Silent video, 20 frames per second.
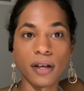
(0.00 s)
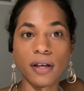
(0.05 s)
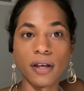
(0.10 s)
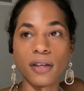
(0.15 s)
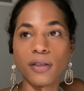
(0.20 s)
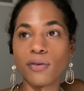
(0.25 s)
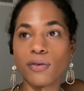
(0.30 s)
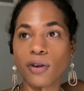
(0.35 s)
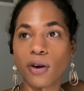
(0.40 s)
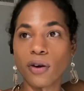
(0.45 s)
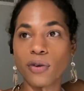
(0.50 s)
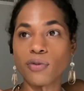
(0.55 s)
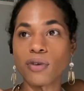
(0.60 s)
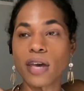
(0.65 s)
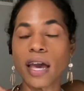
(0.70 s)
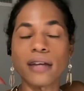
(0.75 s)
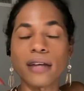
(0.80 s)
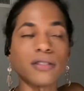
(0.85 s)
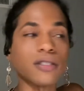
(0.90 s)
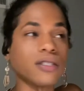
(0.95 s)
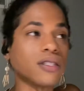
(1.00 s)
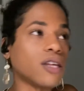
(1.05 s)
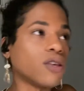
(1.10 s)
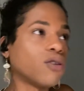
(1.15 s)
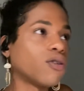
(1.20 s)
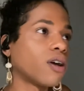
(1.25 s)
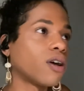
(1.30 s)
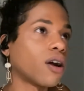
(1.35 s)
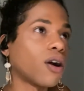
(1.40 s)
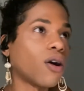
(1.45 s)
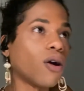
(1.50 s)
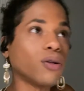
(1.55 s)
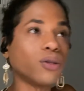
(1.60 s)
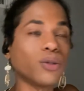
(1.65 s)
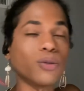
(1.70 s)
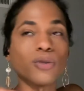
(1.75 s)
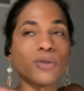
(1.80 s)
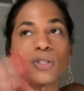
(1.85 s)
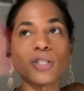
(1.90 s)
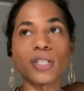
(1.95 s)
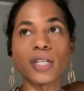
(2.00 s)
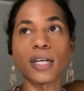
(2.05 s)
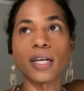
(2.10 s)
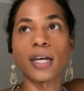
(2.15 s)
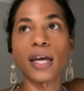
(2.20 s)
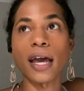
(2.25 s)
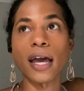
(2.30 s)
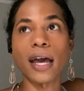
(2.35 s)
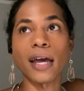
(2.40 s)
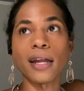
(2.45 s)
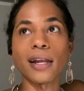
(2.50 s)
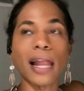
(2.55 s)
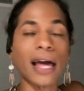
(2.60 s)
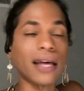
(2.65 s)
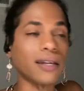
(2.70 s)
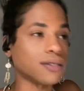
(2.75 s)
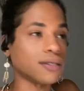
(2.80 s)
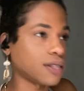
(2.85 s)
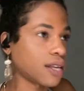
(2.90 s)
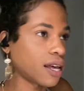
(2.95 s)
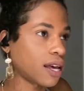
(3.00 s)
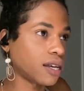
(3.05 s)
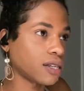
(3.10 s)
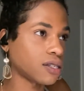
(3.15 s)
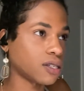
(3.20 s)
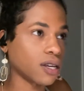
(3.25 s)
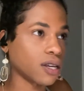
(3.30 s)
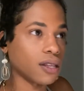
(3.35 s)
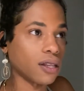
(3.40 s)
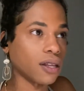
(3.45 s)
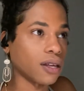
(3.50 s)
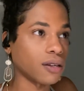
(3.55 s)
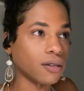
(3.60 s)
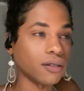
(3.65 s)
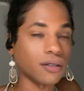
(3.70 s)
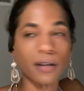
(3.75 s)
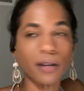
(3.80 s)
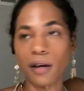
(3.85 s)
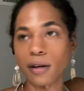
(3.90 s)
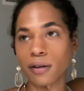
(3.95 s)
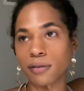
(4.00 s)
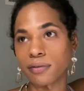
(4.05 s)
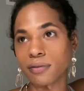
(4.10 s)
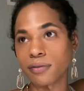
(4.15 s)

You know, you can't just think you're going to go through shit and light sage and then, no.